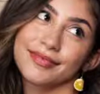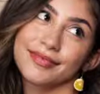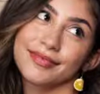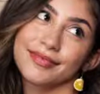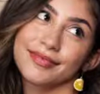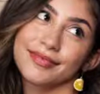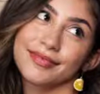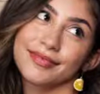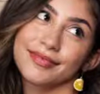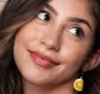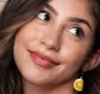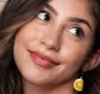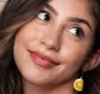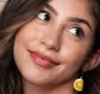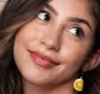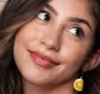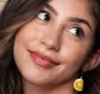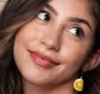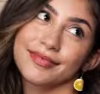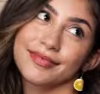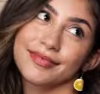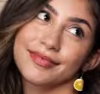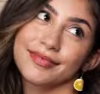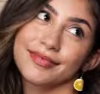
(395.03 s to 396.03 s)

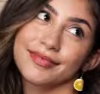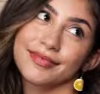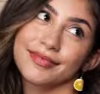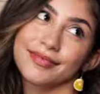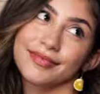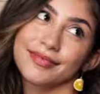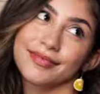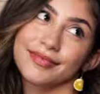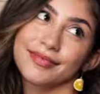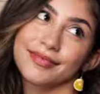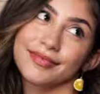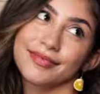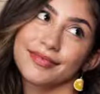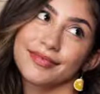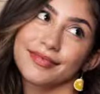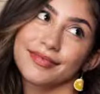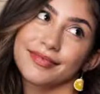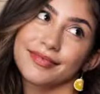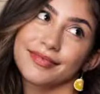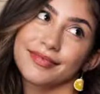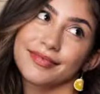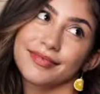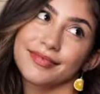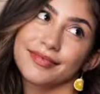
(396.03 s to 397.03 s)

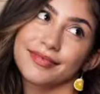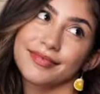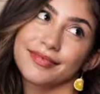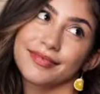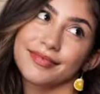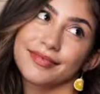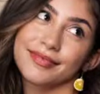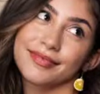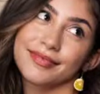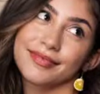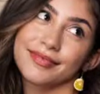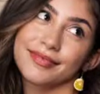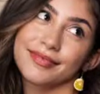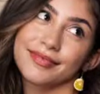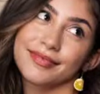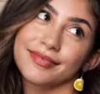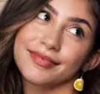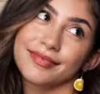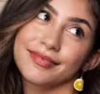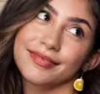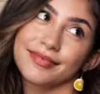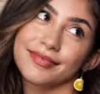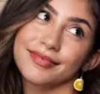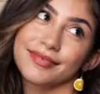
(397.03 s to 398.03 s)

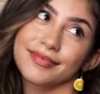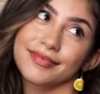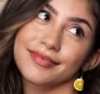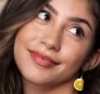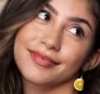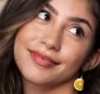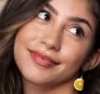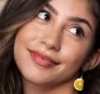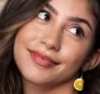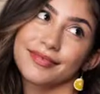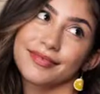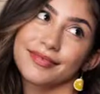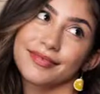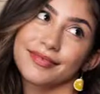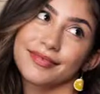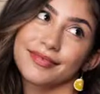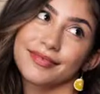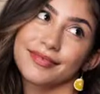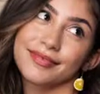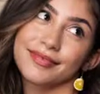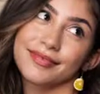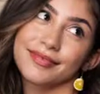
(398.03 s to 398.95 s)
No words are spoken by the person on screen.